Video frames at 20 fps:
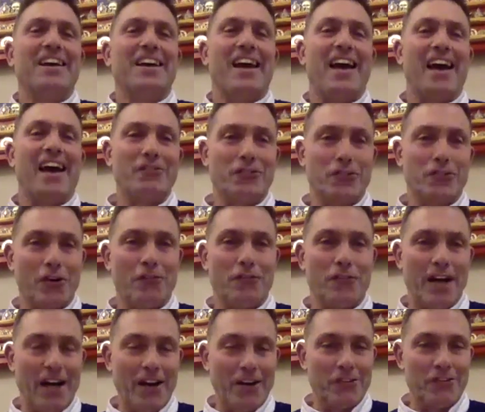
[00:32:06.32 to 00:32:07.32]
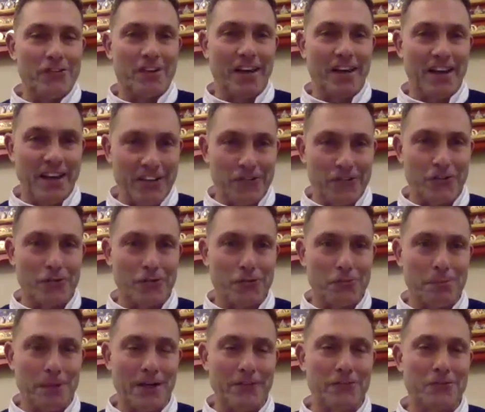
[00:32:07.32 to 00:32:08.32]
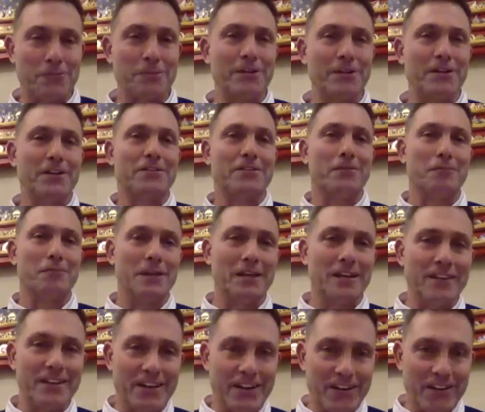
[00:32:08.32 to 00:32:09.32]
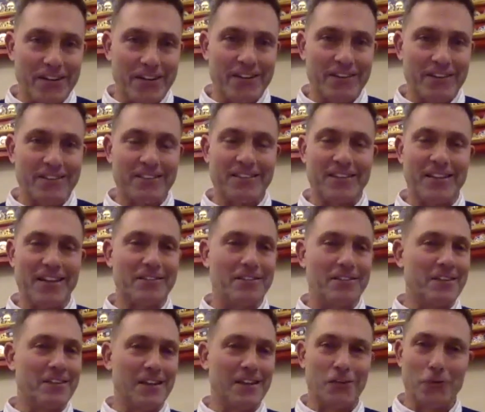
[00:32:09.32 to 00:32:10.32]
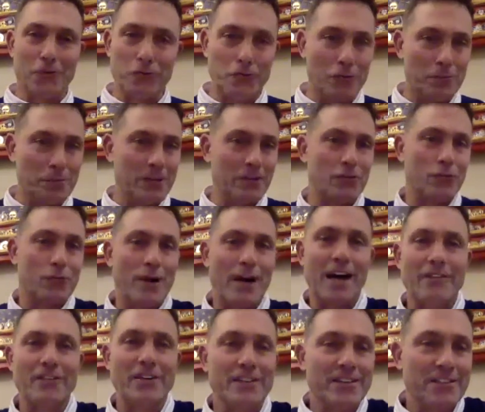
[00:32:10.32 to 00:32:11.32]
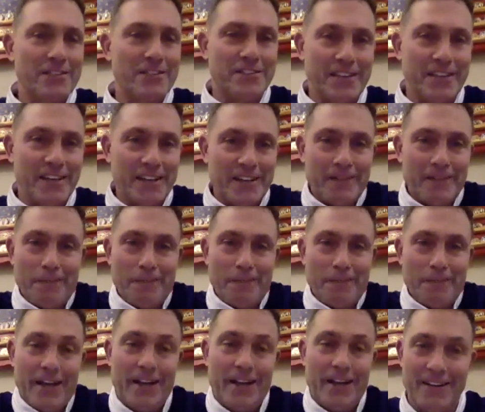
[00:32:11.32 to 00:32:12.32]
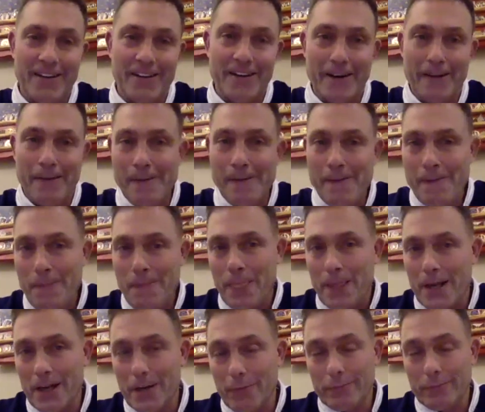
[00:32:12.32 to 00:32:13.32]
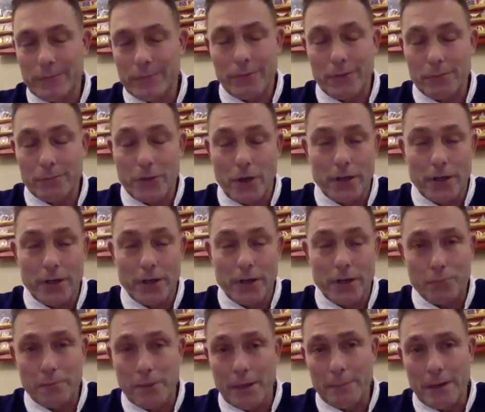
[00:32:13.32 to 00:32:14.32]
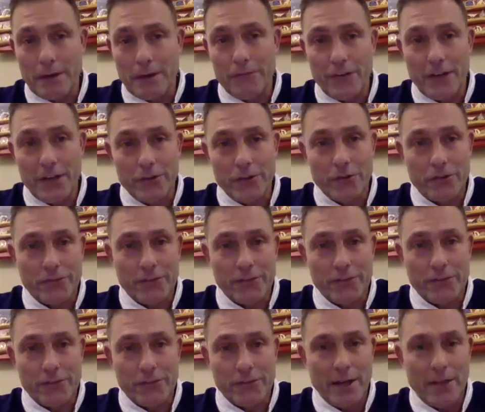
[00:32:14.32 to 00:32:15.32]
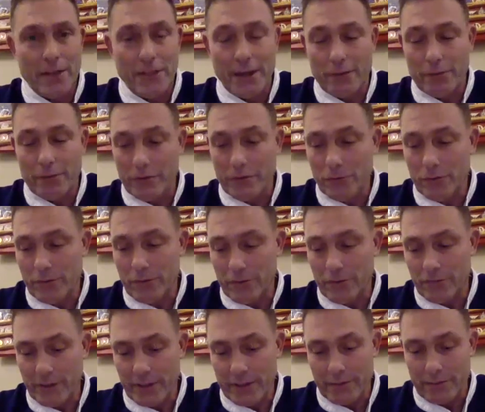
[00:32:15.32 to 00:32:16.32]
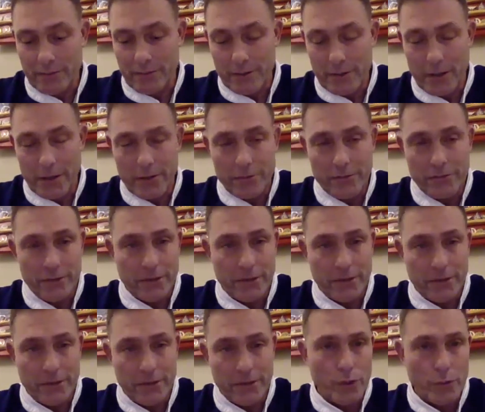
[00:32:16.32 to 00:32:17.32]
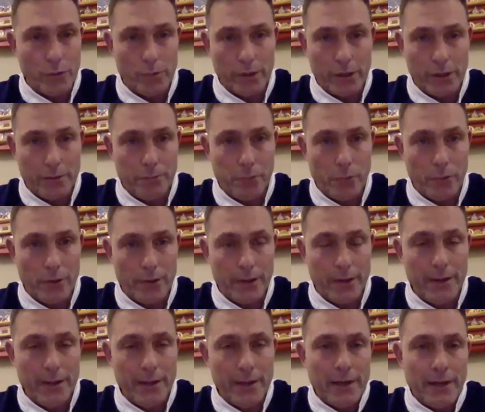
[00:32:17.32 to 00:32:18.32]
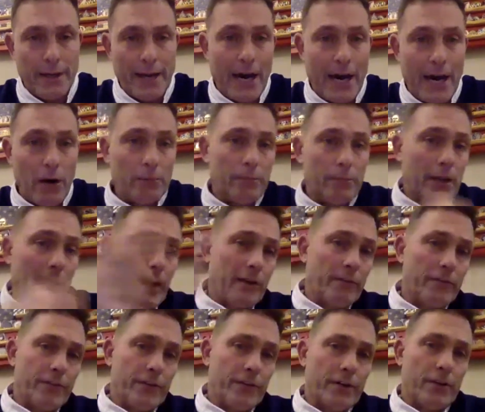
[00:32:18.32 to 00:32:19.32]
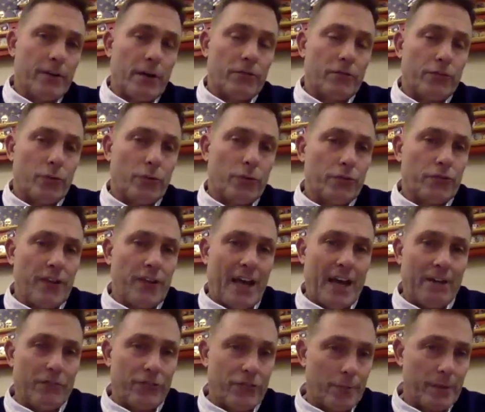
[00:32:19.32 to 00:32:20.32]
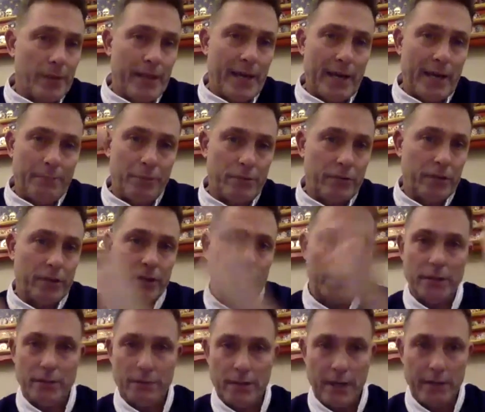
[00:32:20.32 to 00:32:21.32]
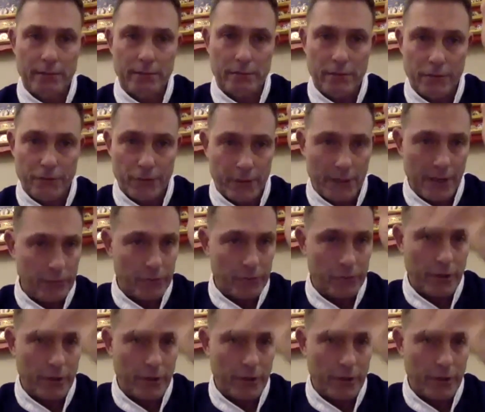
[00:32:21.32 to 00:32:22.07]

have shared values, say, hey, it's your responsibility to be there, that you should be driving this thing. And I'm talking most about my failures now, but I think what you just said, Harrison, is really, really important. Now, a lot of our soldiers have some of that, particularly at different levels